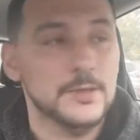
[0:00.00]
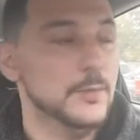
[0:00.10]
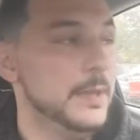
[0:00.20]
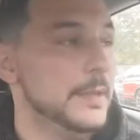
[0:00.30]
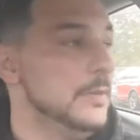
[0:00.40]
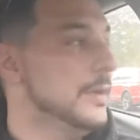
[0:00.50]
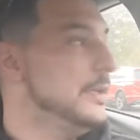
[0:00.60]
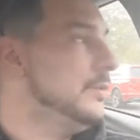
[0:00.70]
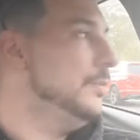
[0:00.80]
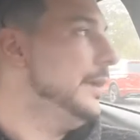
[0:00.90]
So maybe he
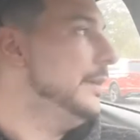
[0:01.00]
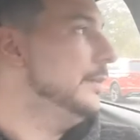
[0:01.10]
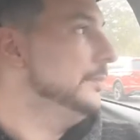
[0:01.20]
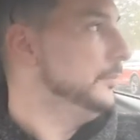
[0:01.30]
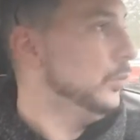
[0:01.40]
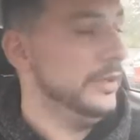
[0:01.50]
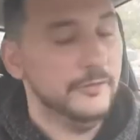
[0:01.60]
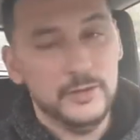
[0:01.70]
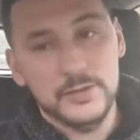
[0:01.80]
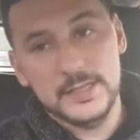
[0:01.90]
might do better, win a
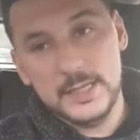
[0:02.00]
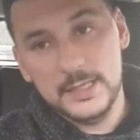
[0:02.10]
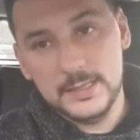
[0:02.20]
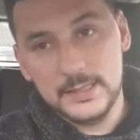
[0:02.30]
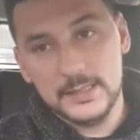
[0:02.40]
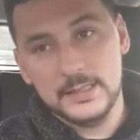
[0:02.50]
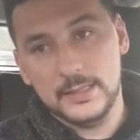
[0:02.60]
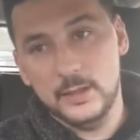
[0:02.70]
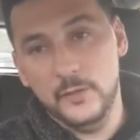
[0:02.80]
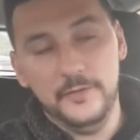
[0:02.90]
few seats.
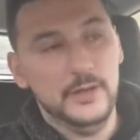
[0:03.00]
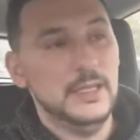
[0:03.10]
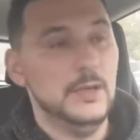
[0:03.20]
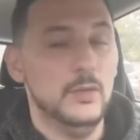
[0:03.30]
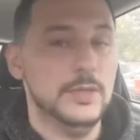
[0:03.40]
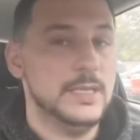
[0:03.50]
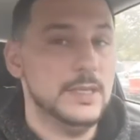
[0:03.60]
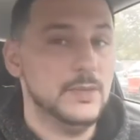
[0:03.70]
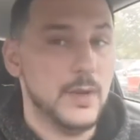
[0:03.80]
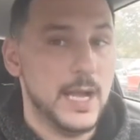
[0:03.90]
Hopefully he wins
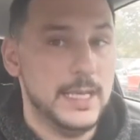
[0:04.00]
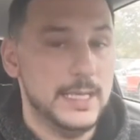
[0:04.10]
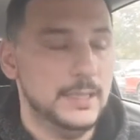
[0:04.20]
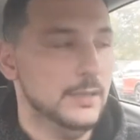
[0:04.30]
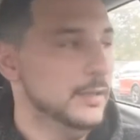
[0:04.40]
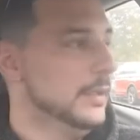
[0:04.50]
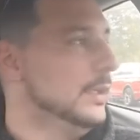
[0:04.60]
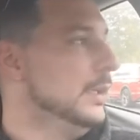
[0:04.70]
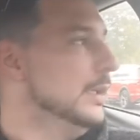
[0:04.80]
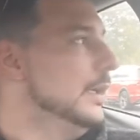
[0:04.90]
his riding,
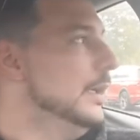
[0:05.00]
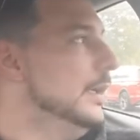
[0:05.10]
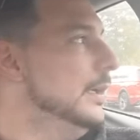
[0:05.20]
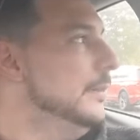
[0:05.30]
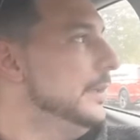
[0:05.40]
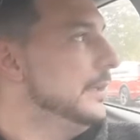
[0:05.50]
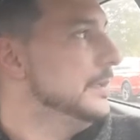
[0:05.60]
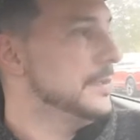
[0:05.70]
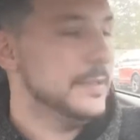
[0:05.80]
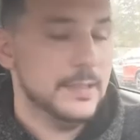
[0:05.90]

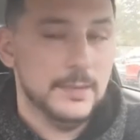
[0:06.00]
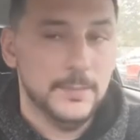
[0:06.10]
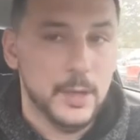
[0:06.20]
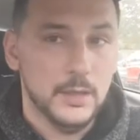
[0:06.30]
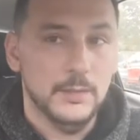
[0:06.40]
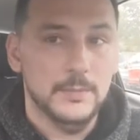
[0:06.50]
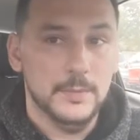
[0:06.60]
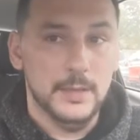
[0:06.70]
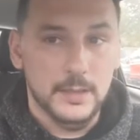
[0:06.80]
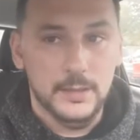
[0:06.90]
because Parliament
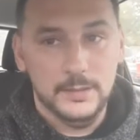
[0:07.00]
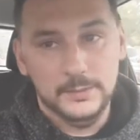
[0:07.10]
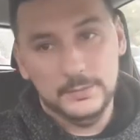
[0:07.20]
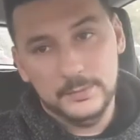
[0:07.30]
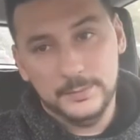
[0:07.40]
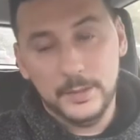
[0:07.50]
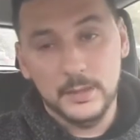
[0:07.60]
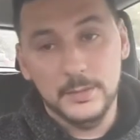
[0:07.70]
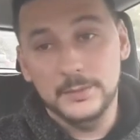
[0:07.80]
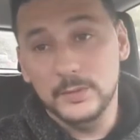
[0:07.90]

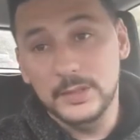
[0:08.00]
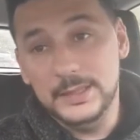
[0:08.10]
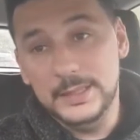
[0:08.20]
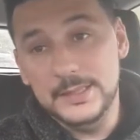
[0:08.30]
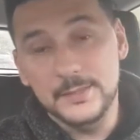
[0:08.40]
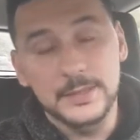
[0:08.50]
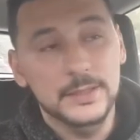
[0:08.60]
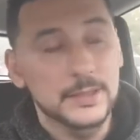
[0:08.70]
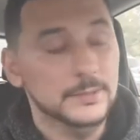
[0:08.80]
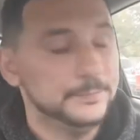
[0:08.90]
really needs him
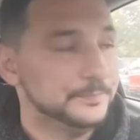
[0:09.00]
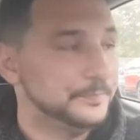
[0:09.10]
in there.